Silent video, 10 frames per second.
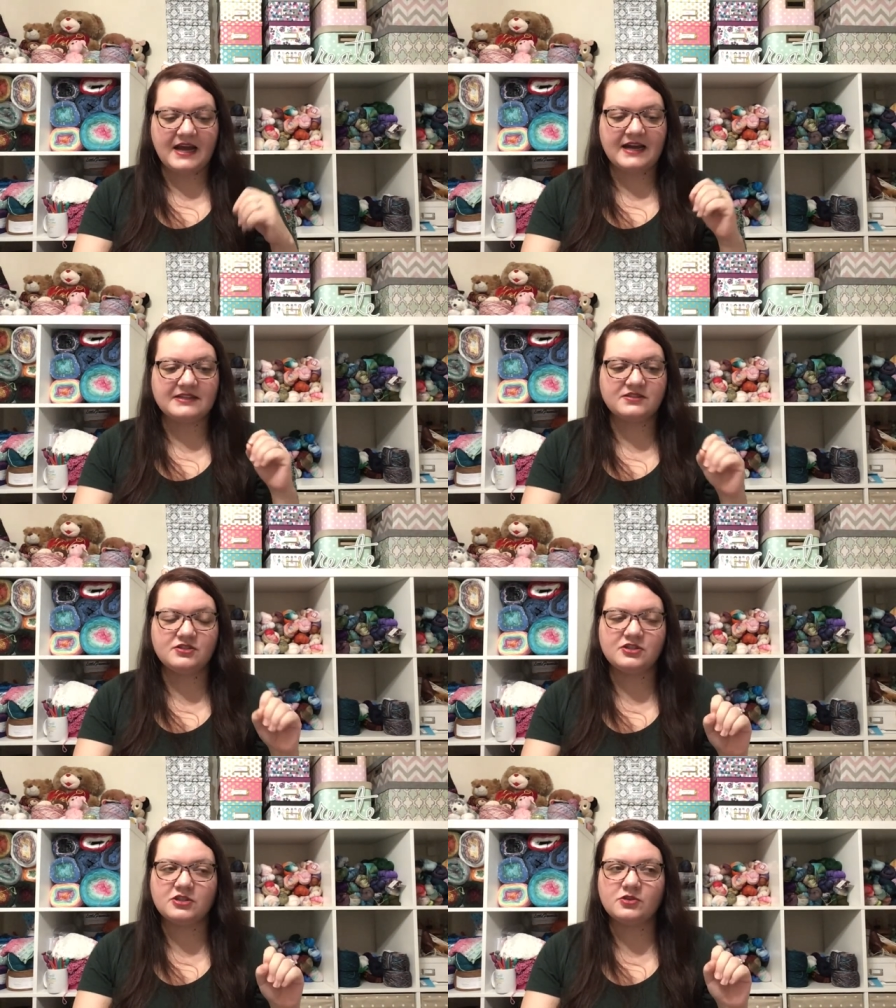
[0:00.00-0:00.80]
I
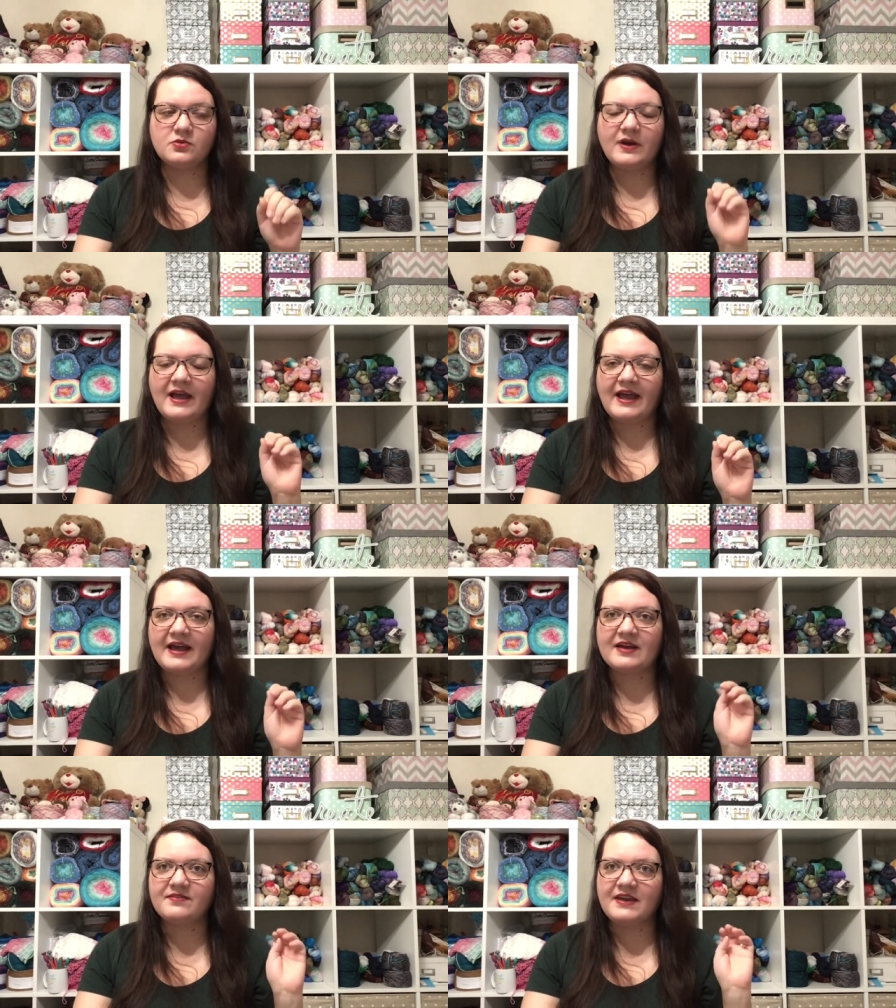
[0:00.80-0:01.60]
do
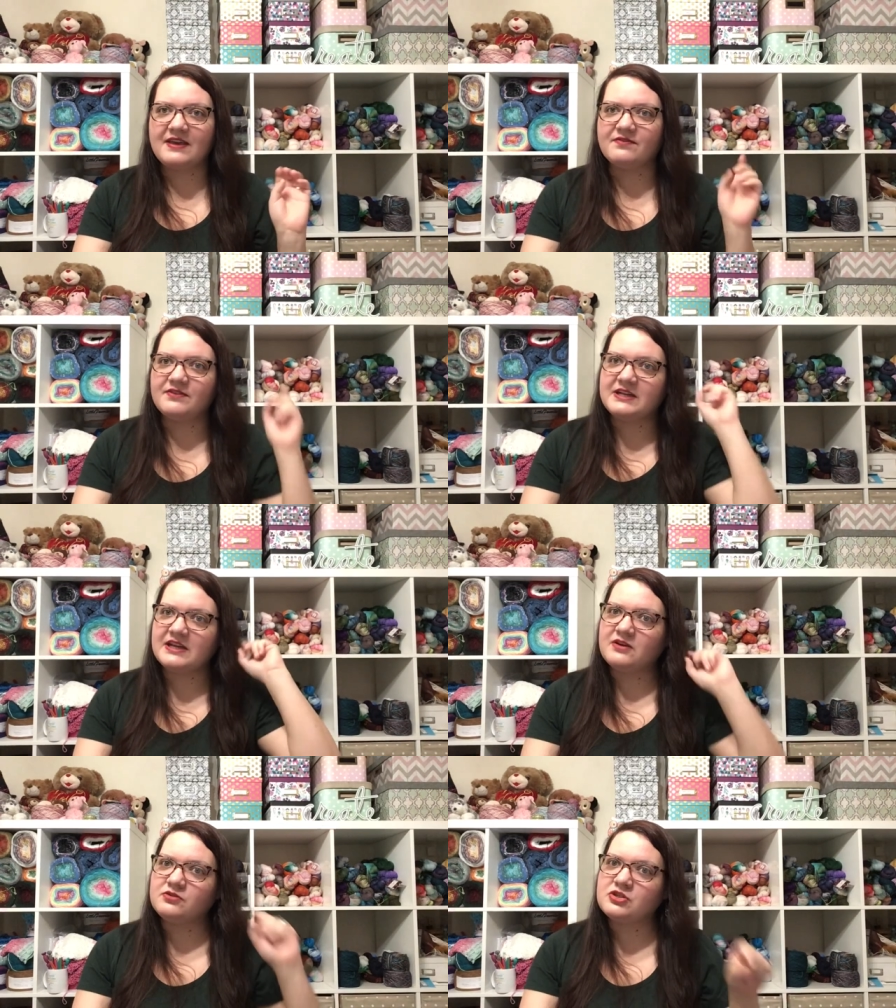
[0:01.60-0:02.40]
have a
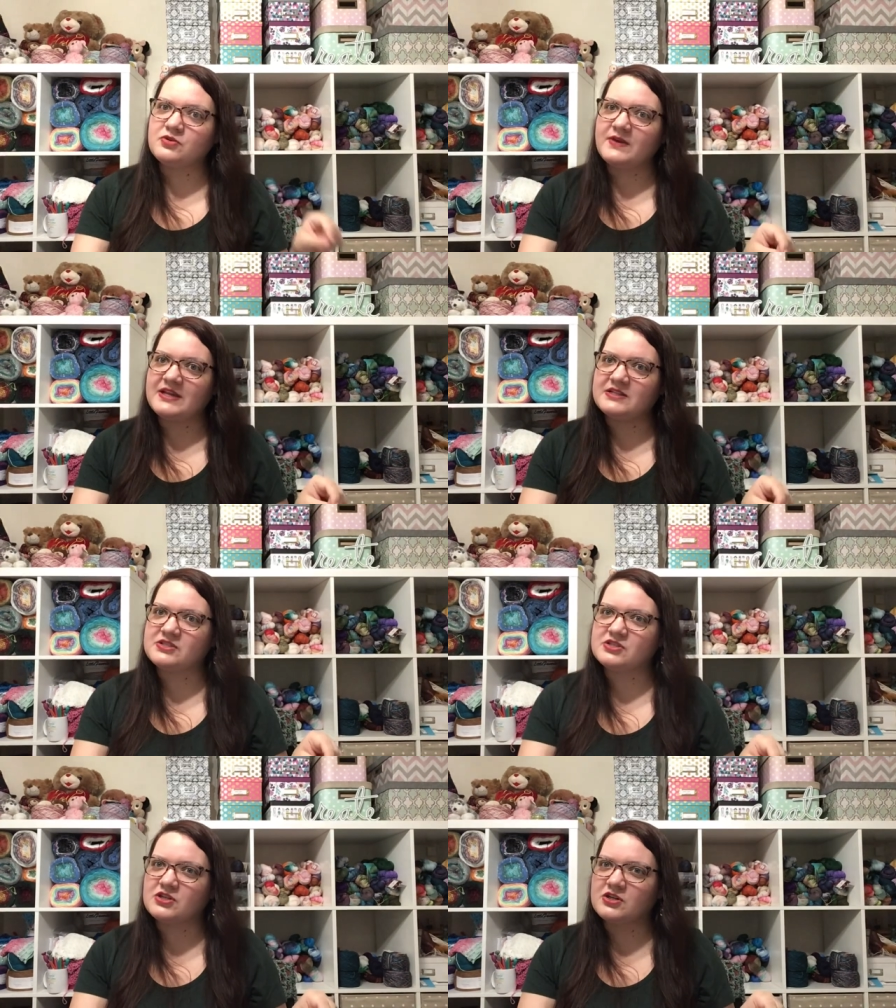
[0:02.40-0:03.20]
video to
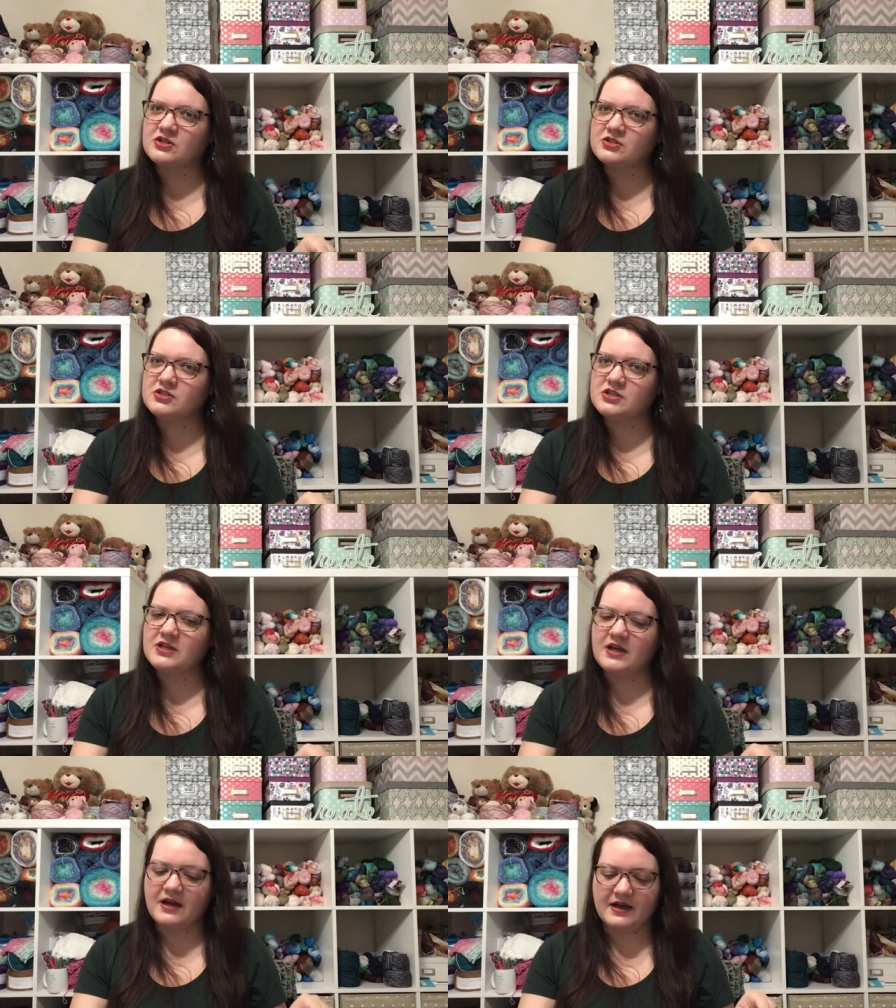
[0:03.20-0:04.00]
insert
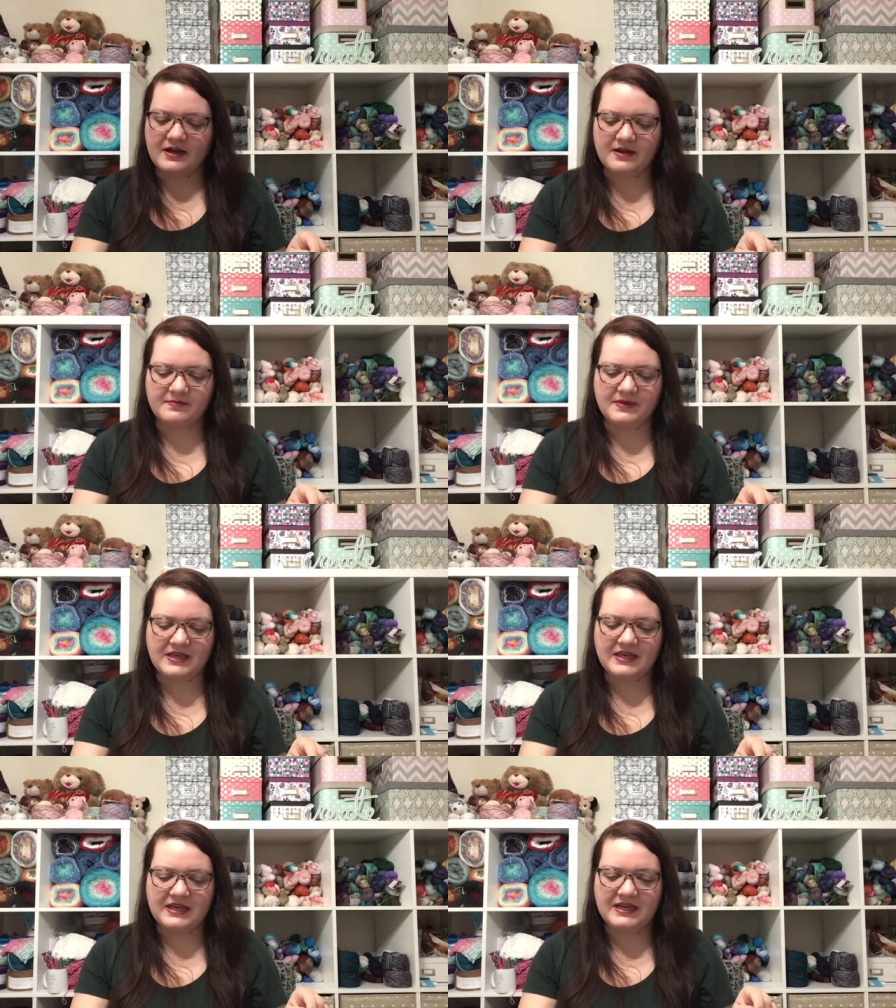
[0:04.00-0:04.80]
um,
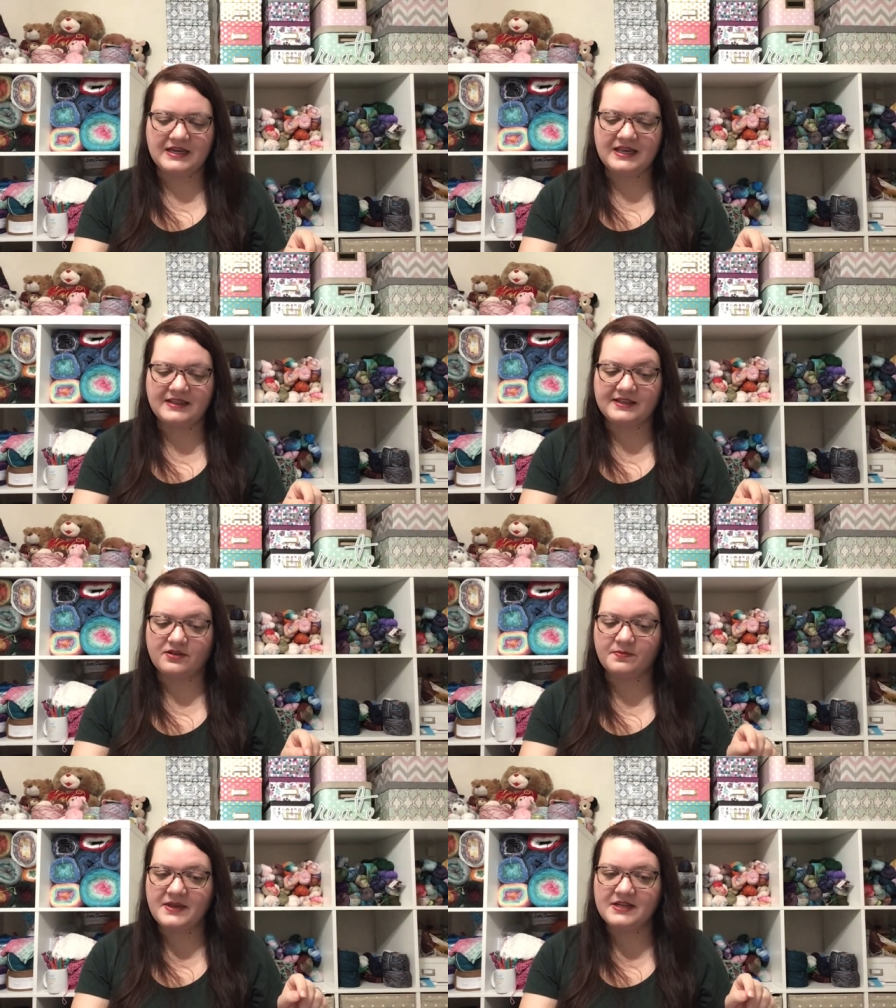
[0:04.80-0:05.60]
in a
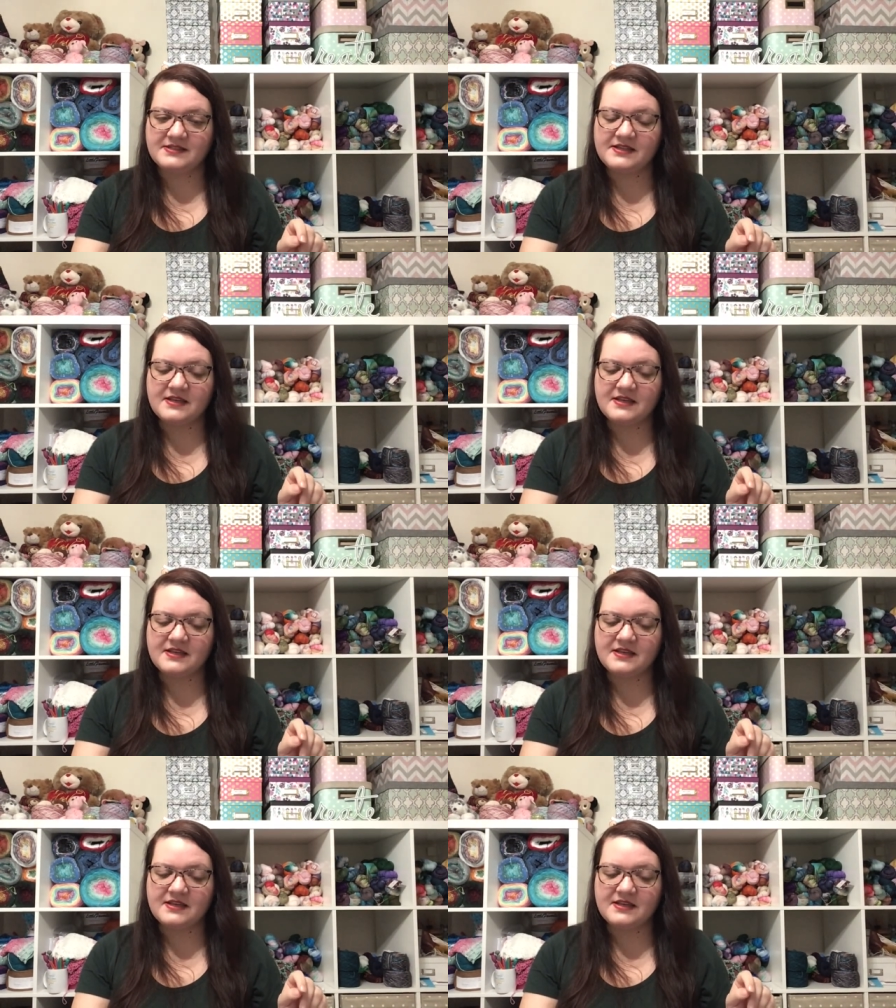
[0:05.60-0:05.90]
little bit